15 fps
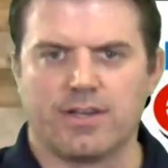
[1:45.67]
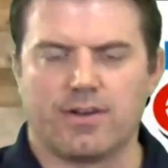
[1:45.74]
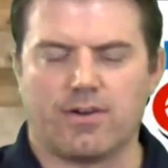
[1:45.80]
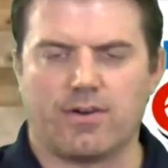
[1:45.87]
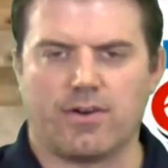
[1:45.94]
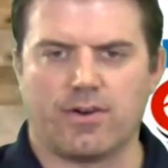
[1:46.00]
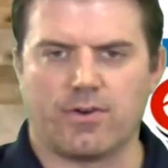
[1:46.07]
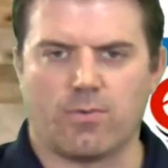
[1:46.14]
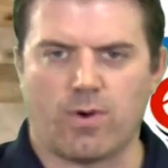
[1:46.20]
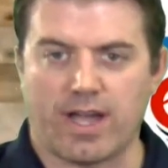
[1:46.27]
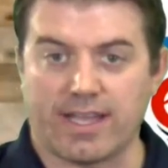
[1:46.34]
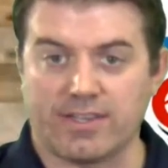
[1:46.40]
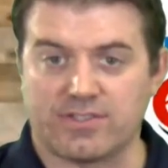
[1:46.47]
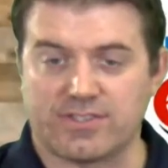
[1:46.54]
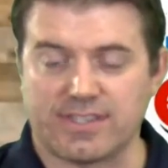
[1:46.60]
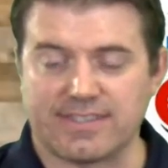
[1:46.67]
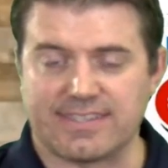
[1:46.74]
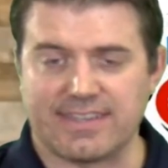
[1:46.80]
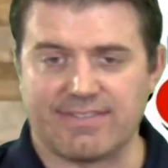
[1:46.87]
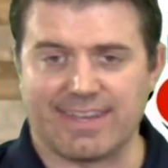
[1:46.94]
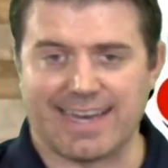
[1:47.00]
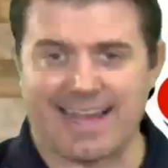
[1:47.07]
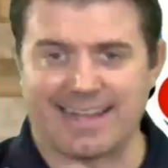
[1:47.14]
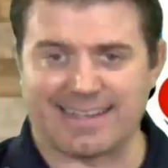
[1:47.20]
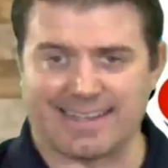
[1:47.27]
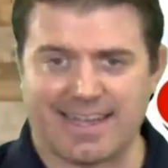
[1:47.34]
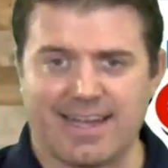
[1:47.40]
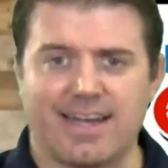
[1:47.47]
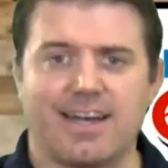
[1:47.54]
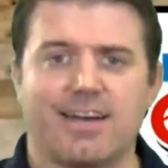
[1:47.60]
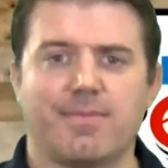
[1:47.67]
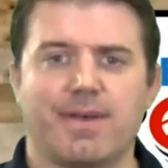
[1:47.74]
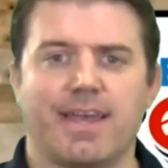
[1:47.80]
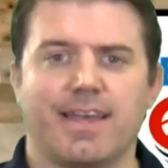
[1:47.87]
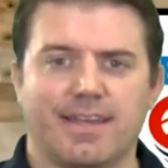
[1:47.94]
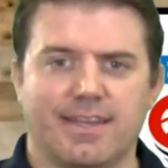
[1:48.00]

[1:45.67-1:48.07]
on YHCTV.com.